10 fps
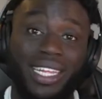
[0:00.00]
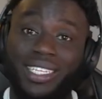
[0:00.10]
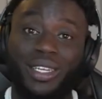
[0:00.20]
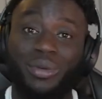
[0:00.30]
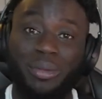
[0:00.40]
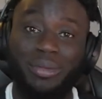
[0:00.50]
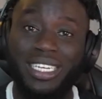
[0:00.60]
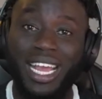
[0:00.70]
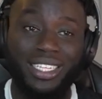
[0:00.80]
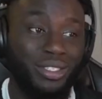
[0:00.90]
The women
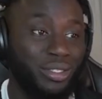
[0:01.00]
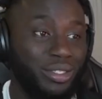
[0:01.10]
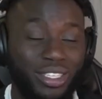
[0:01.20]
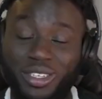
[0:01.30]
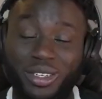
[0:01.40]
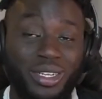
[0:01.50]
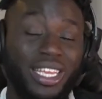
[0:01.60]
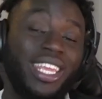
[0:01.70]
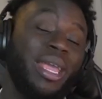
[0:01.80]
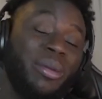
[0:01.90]
had to, you know,
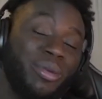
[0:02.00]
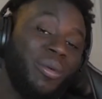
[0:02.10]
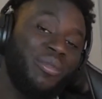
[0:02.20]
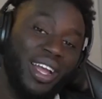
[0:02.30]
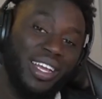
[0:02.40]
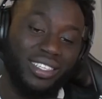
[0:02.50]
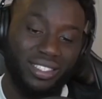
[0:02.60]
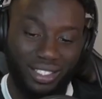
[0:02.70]
it came home finally,